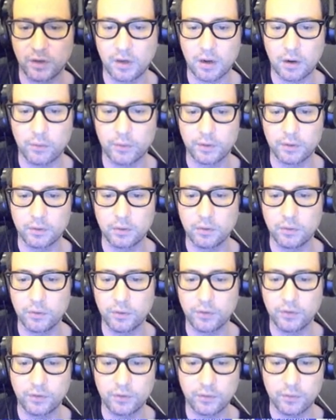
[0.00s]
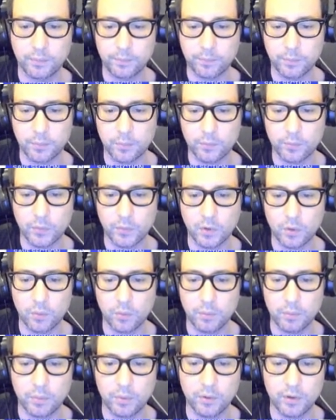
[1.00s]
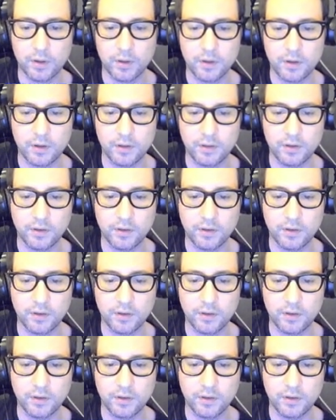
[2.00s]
how it looks. Put it in the